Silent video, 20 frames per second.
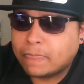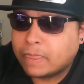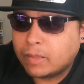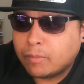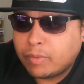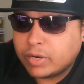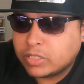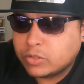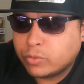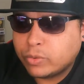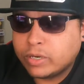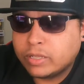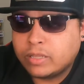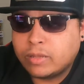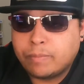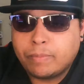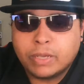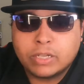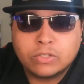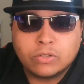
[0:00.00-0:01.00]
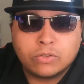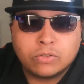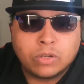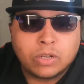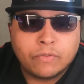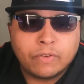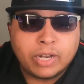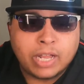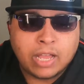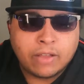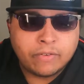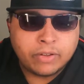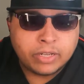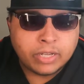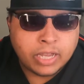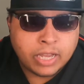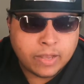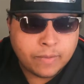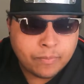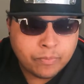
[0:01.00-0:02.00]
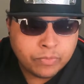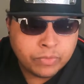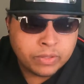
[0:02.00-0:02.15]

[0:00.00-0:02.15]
but it's weird that Pixels don't even have it yet.